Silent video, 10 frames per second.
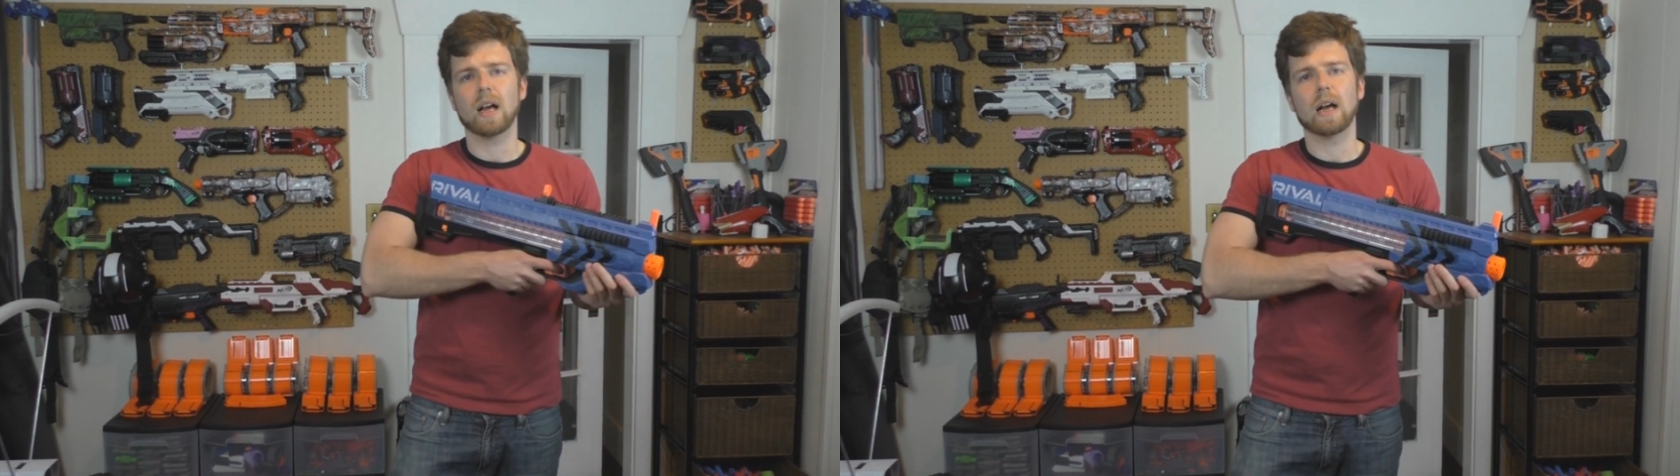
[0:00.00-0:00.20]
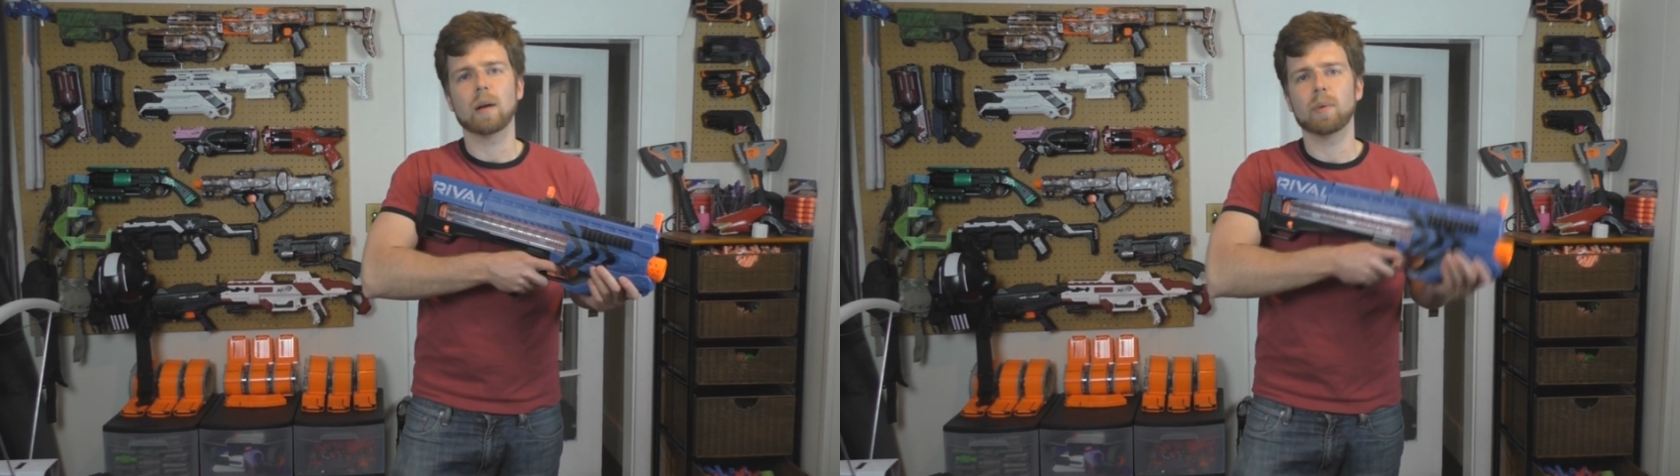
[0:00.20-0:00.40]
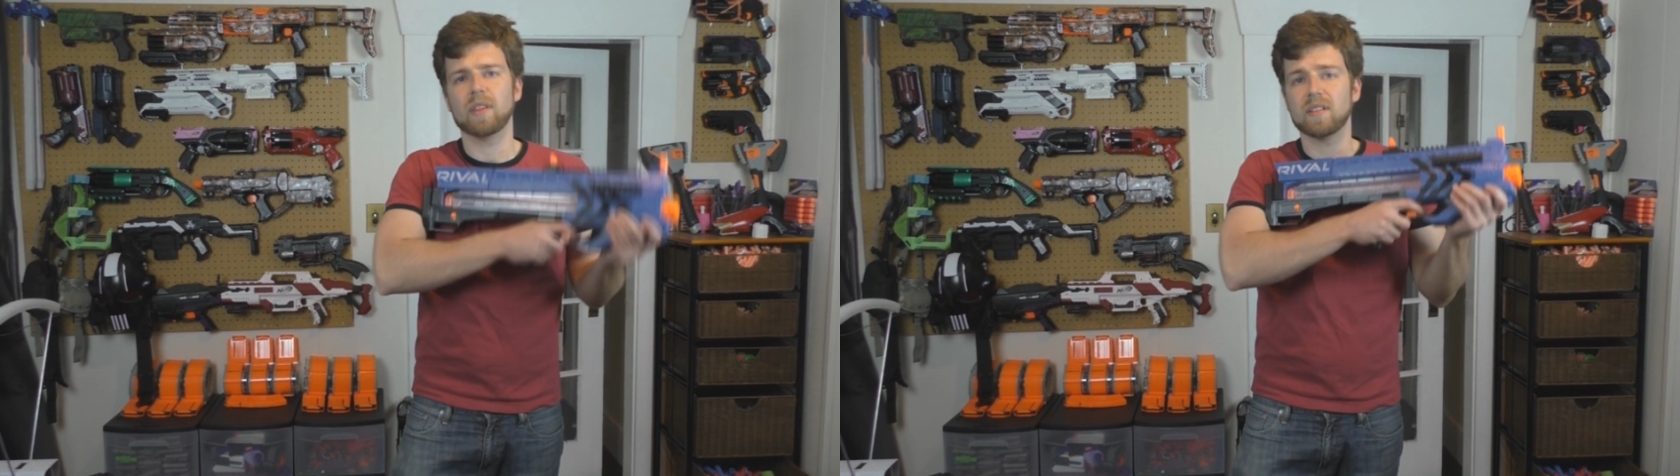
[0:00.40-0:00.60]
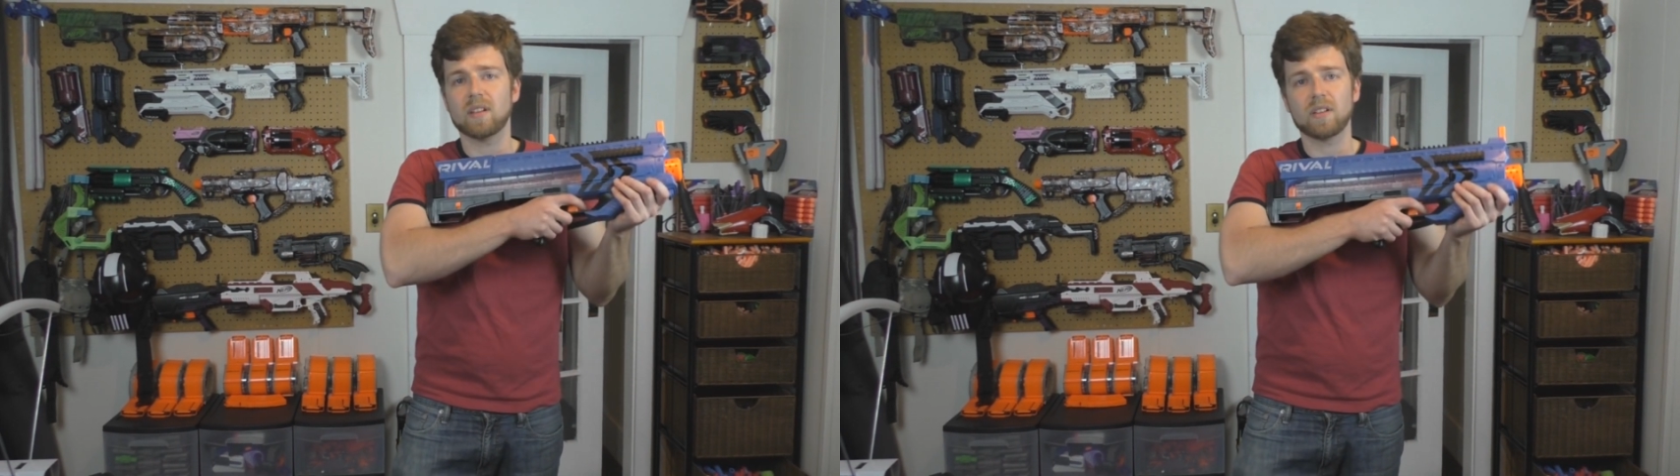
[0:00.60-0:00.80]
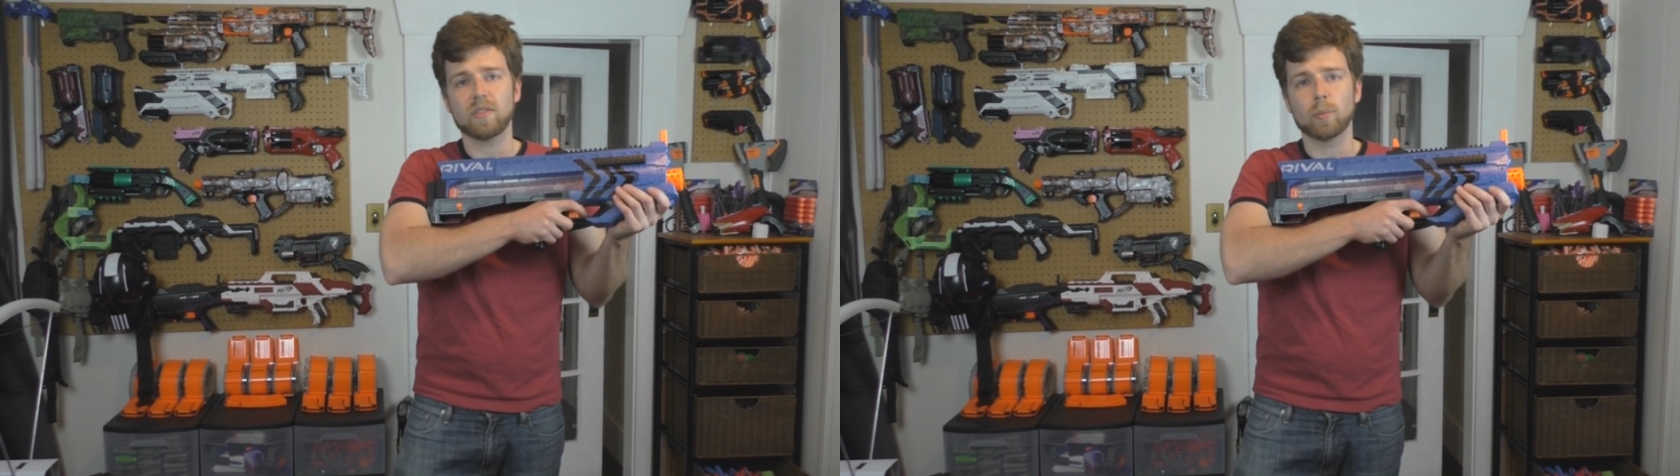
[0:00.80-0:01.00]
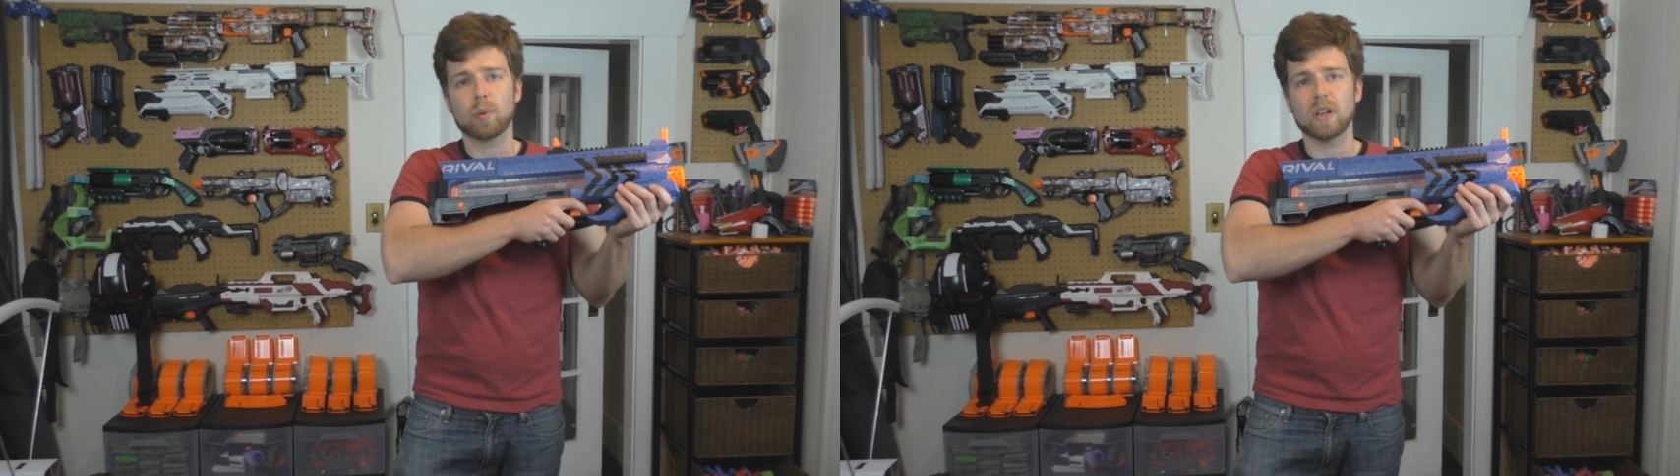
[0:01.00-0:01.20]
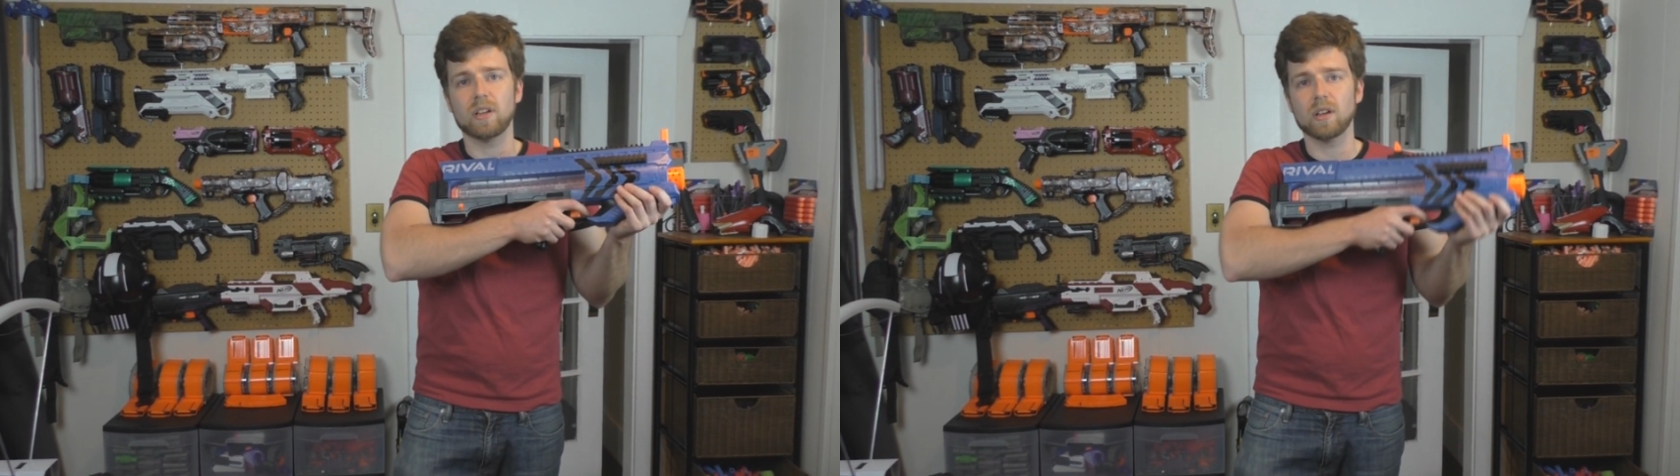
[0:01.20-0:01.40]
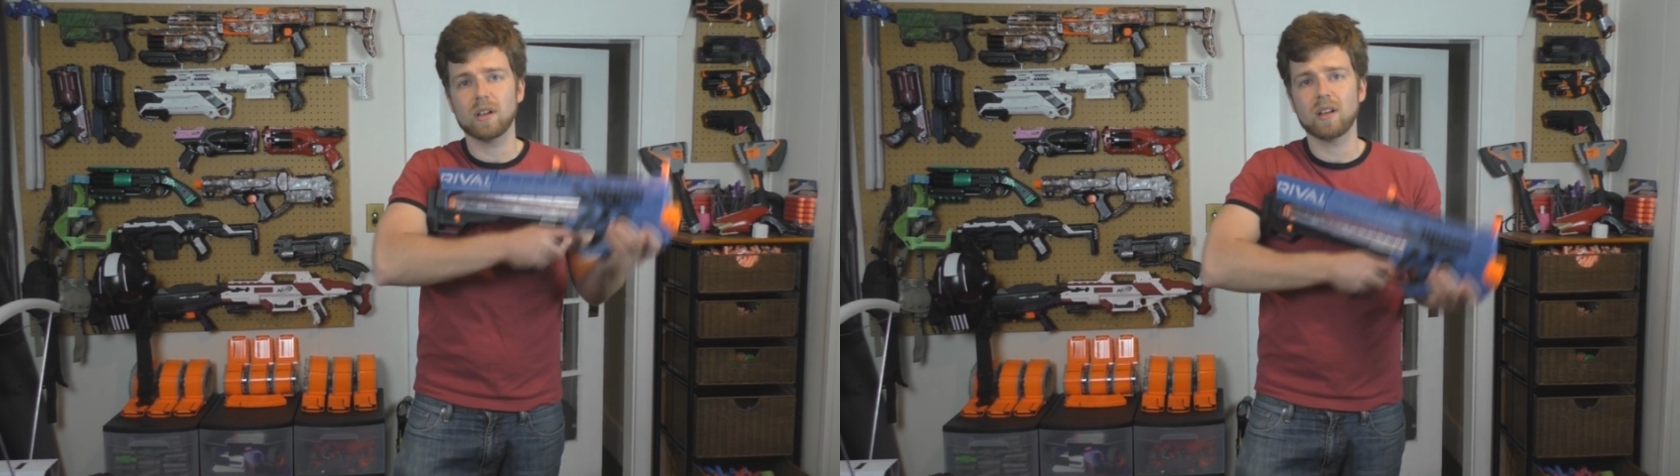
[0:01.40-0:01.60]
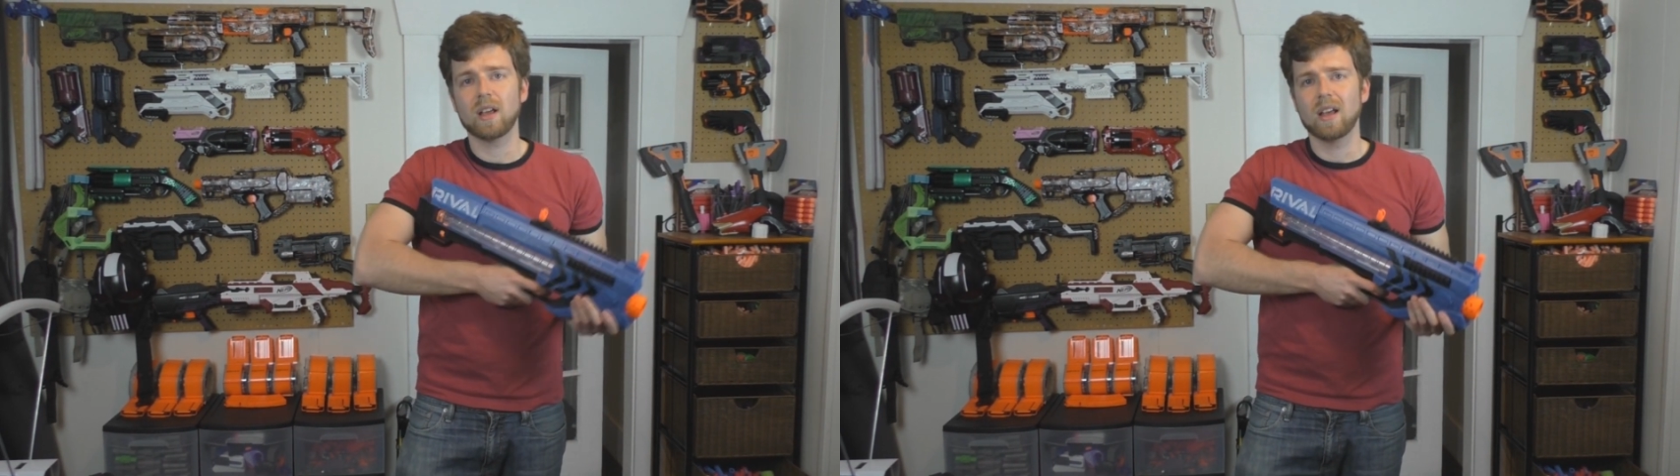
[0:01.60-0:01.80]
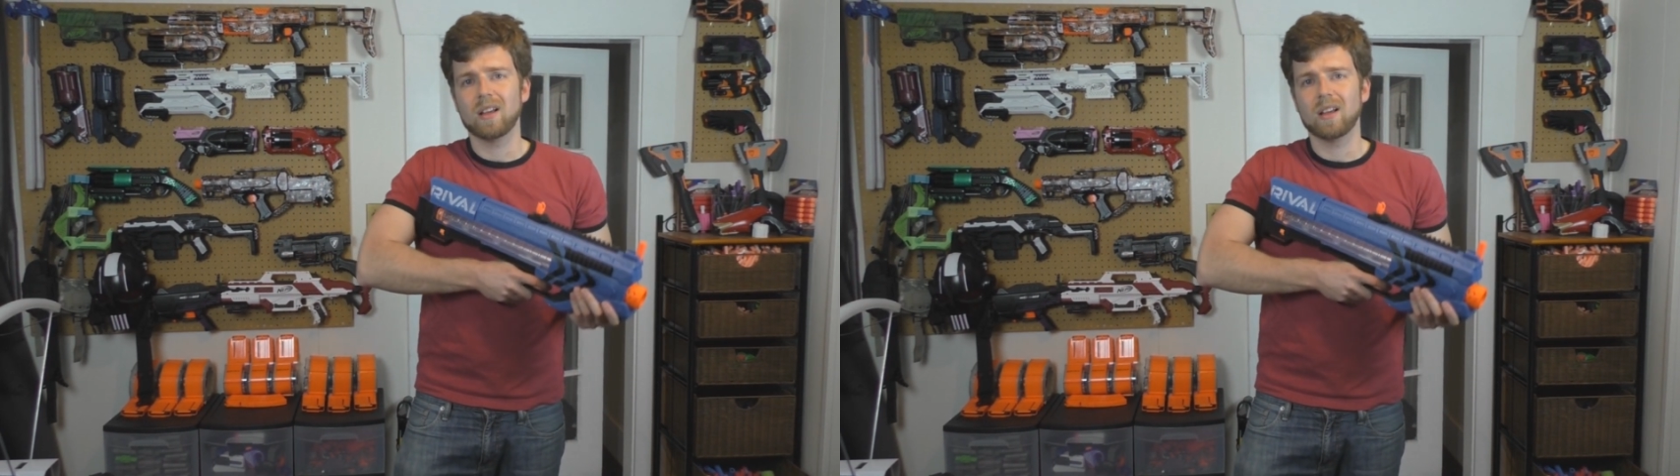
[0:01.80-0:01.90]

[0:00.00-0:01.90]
but this does feel pretty good.